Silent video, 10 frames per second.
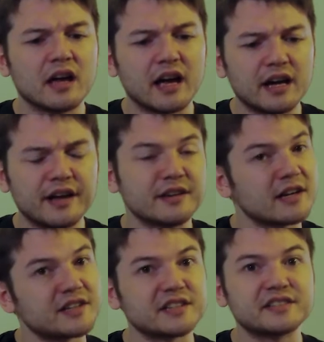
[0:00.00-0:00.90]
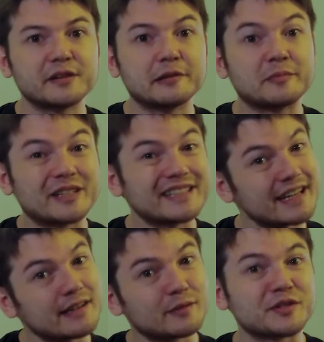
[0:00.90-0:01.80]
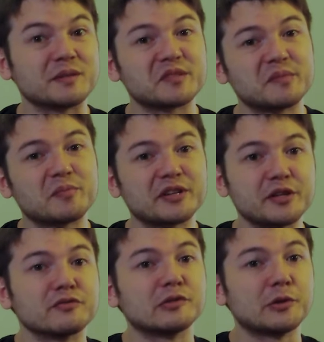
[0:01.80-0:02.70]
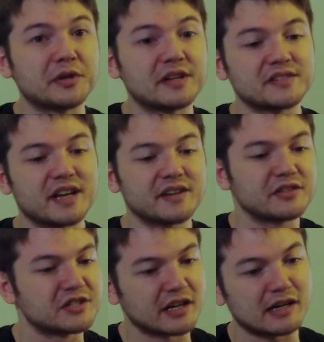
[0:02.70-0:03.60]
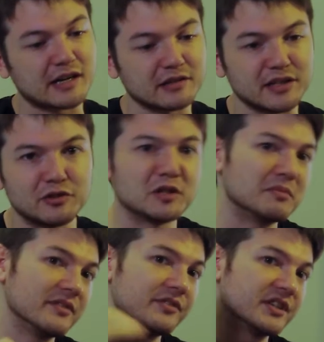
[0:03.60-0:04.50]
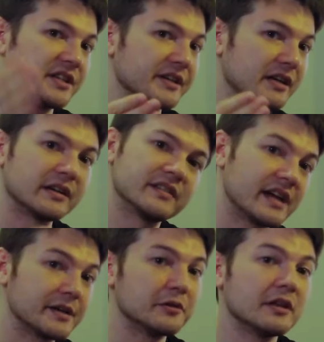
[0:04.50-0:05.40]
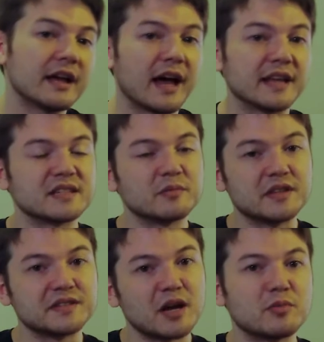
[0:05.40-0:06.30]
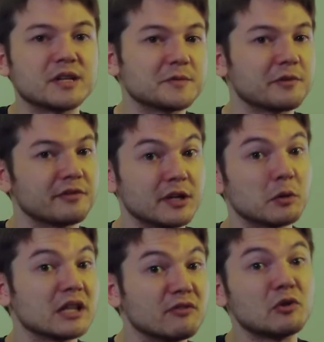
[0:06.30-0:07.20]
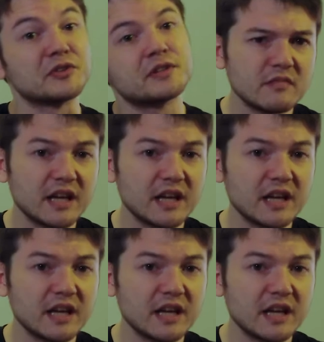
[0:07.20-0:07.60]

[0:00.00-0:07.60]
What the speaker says: The architect title in particular seems to be pretty overloaded as kind of the generic level above senior title at some of these companies with fewer levels.